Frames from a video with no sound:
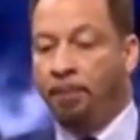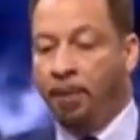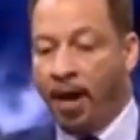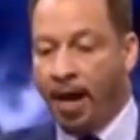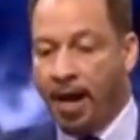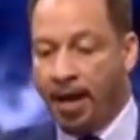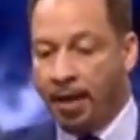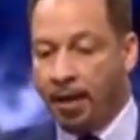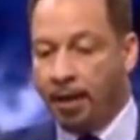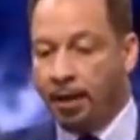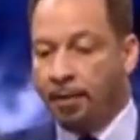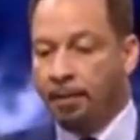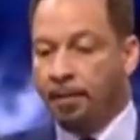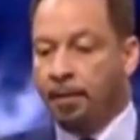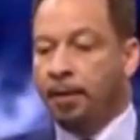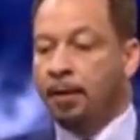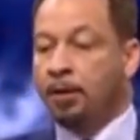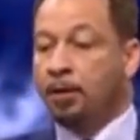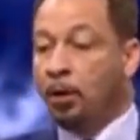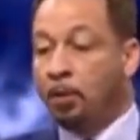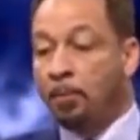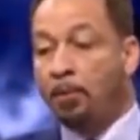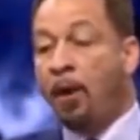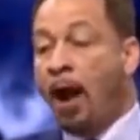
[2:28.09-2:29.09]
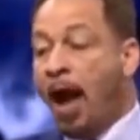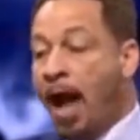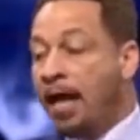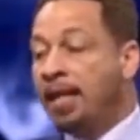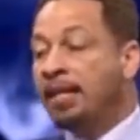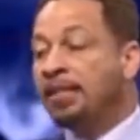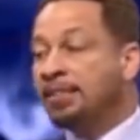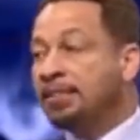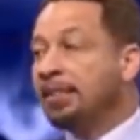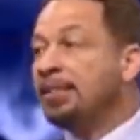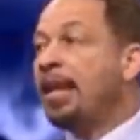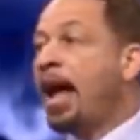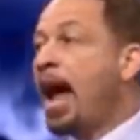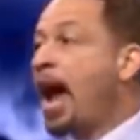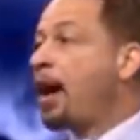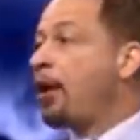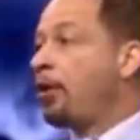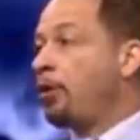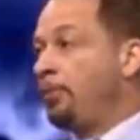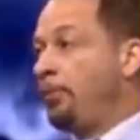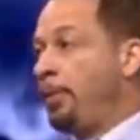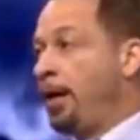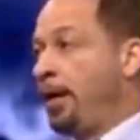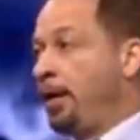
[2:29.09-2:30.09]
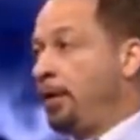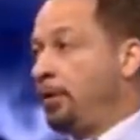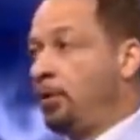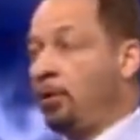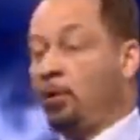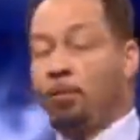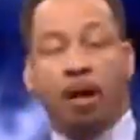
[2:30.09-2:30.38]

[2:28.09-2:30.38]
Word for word: but LeBron is an Iron Man.